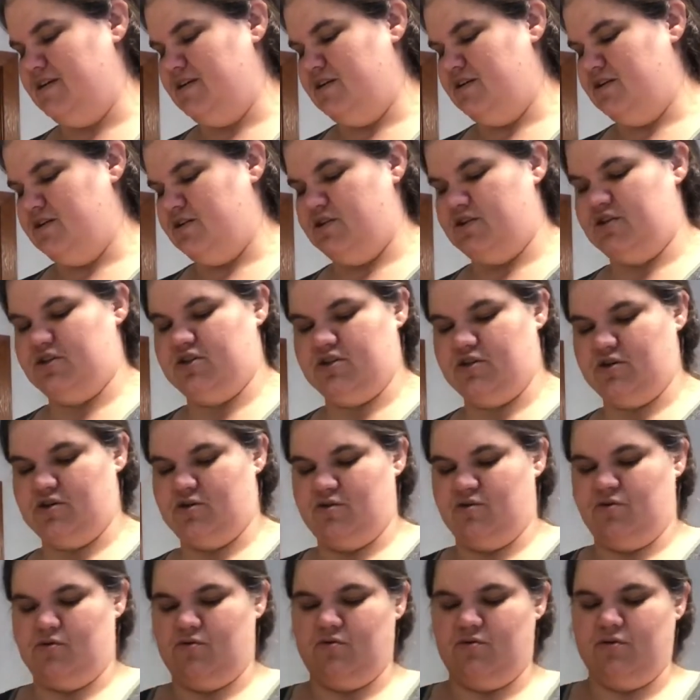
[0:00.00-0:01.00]

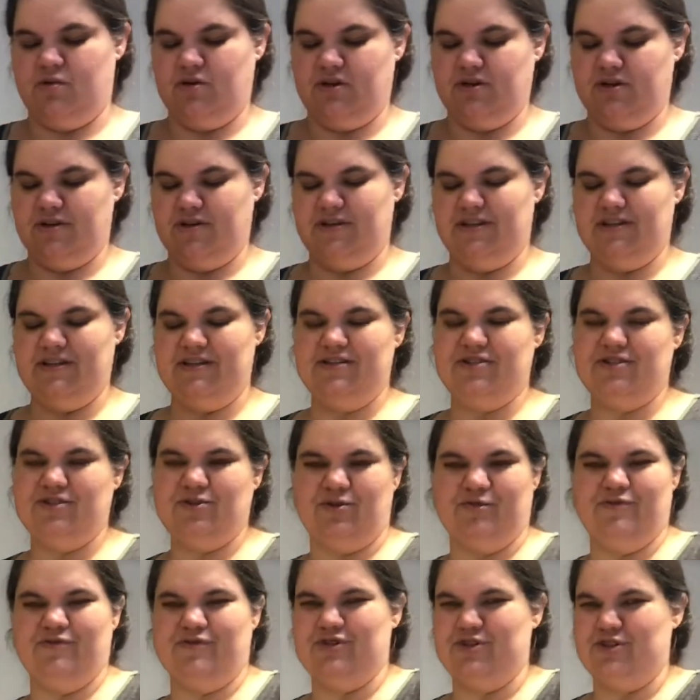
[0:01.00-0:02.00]
So these
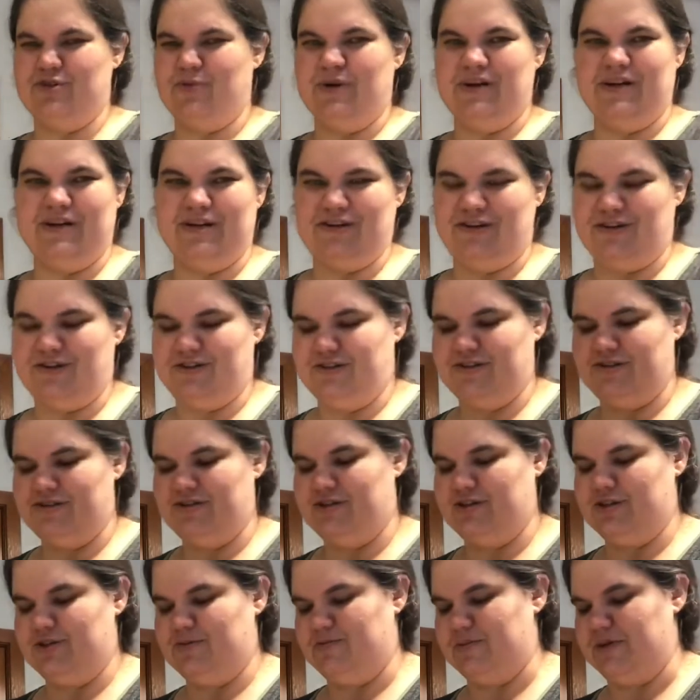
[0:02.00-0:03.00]
sold for $20,
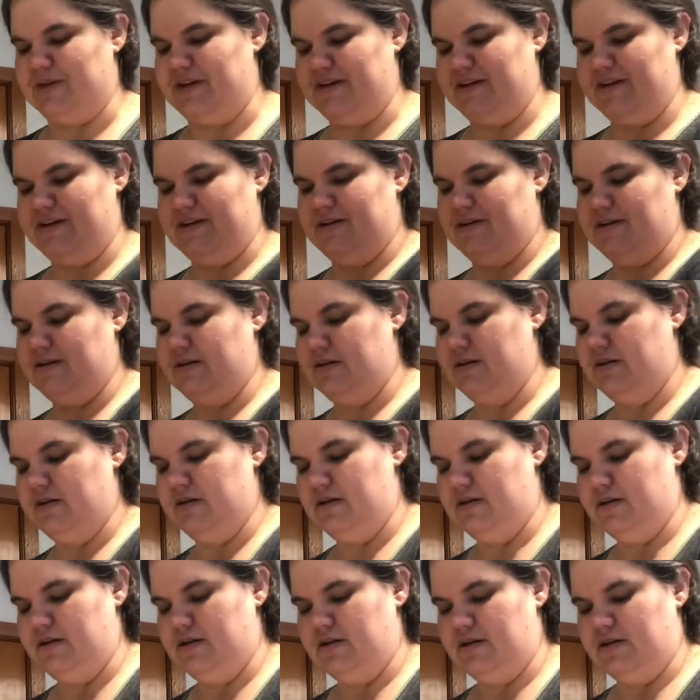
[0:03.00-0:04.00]
but
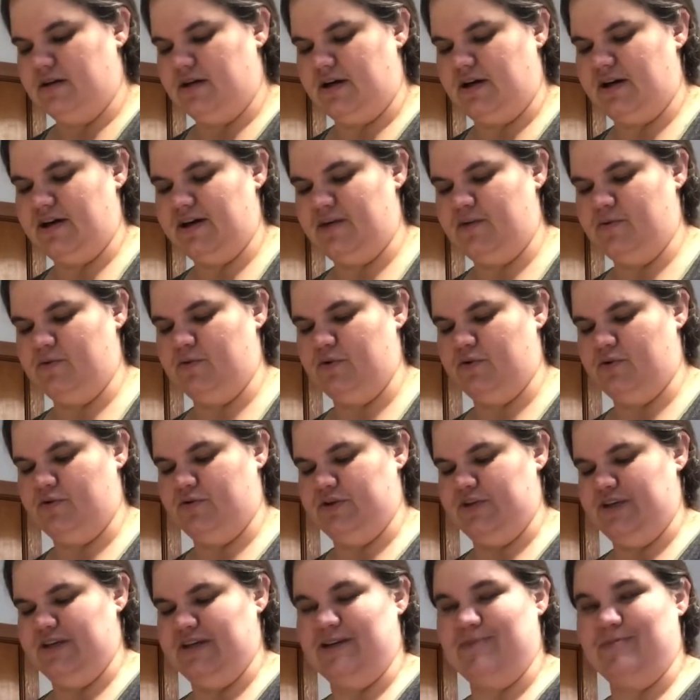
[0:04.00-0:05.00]
I will
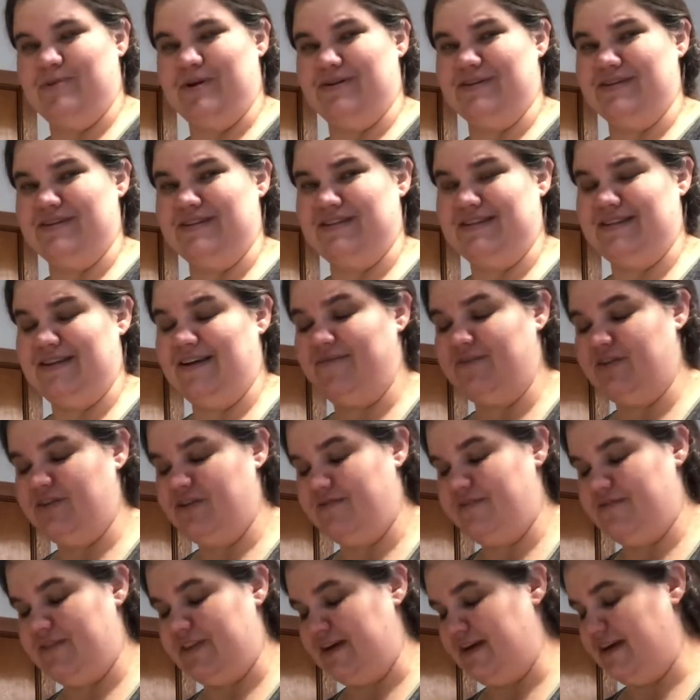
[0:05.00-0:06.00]
only get about 7
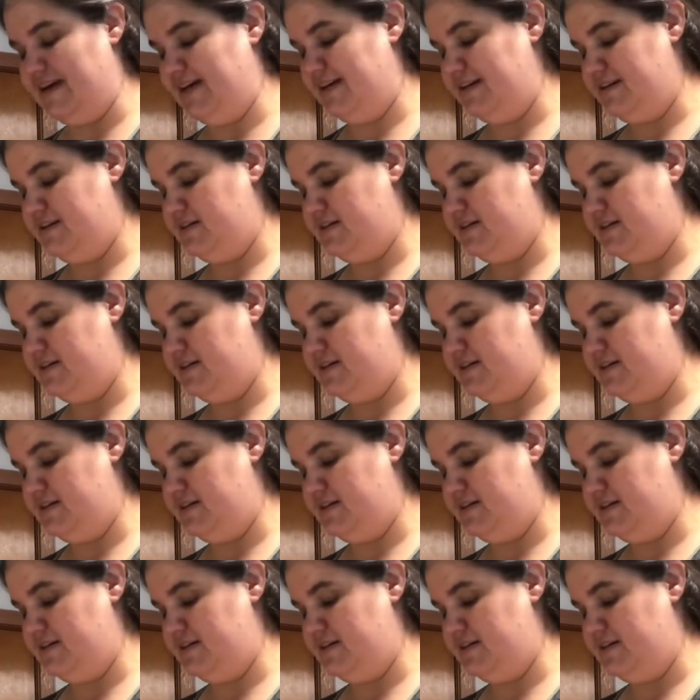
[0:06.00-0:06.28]
of that.